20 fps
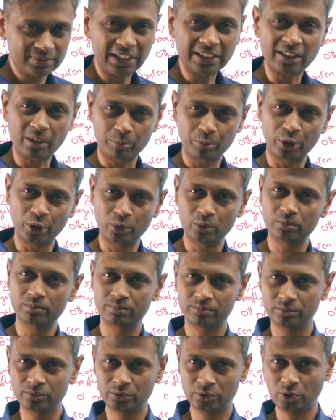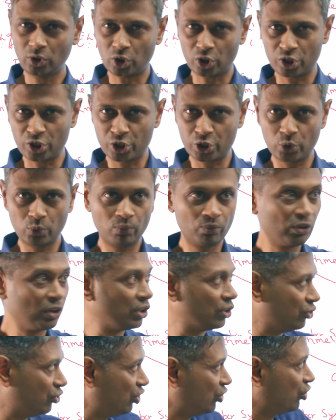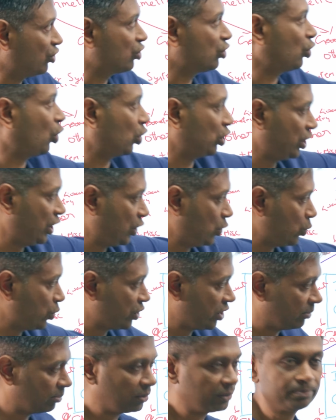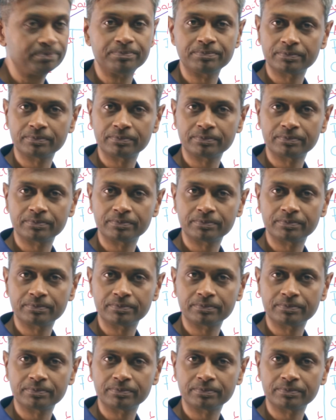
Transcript: That's up to you. Not an issue. This is not negotiable.